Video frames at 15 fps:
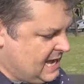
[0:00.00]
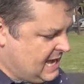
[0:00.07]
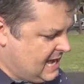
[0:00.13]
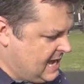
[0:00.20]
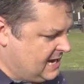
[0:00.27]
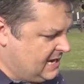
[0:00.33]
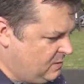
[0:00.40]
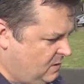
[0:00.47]

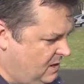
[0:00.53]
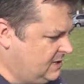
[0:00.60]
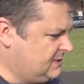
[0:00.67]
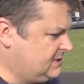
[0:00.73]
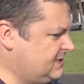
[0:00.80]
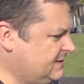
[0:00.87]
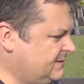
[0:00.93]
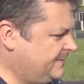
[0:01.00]

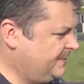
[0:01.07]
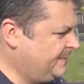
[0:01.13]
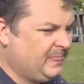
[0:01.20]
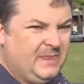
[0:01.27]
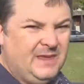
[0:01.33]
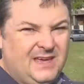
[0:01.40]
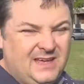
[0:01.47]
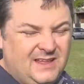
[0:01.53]
Anyways,
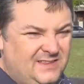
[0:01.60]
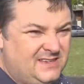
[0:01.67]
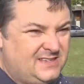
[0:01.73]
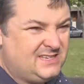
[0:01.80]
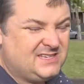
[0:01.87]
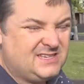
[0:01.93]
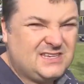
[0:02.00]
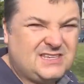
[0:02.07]
this
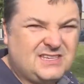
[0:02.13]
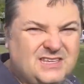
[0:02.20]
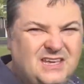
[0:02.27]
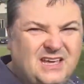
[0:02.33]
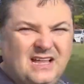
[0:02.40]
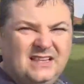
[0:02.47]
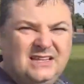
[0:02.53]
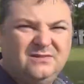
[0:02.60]
is just
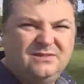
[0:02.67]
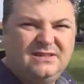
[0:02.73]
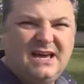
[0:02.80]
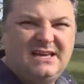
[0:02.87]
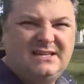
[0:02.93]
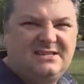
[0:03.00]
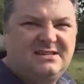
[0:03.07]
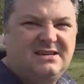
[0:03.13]
a little
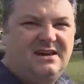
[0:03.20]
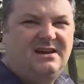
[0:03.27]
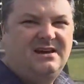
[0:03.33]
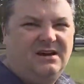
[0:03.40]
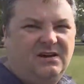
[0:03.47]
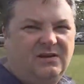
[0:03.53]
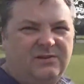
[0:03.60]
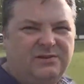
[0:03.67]
test.
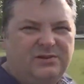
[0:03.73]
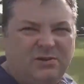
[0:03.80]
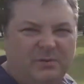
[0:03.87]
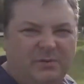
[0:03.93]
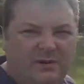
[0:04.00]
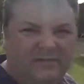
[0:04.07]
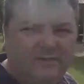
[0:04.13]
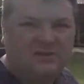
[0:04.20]
Just do a
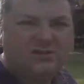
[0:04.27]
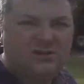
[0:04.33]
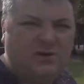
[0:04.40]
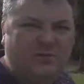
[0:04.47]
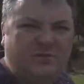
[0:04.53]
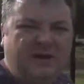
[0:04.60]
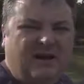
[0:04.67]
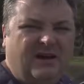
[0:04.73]
bit of a
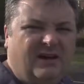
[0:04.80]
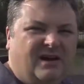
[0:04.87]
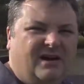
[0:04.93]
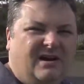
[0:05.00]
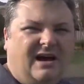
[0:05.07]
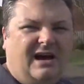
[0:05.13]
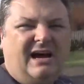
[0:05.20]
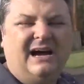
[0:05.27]
zoom.
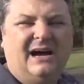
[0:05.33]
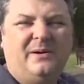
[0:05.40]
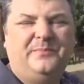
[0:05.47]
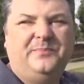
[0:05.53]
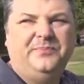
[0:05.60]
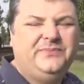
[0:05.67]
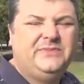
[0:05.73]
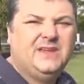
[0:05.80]

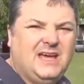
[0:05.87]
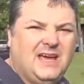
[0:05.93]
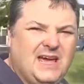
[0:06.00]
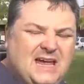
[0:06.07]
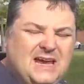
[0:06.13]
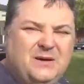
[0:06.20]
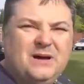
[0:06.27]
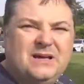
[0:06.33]

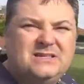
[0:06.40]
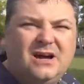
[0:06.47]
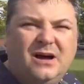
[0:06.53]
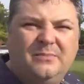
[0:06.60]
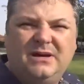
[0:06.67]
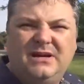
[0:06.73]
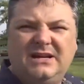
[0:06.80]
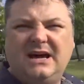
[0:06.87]
Anyways,
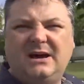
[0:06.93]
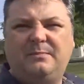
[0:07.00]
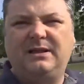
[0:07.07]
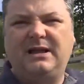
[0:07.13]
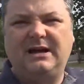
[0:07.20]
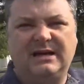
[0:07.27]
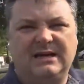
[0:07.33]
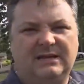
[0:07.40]
I'm going to now
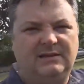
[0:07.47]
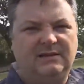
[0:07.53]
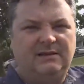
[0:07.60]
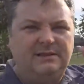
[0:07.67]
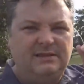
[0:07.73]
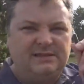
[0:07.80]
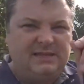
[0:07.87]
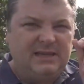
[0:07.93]
plug in
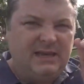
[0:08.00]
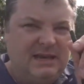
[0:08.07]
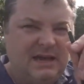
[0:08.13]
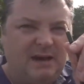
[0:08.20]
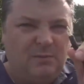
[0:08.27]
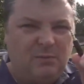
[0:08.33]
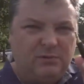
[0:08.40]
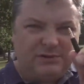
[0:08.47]
this thing,
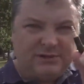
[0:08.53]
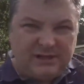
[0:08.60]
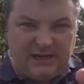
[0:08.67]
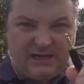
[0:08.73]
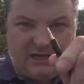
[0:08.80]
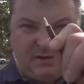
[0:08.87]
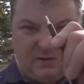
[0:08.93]
and we'll see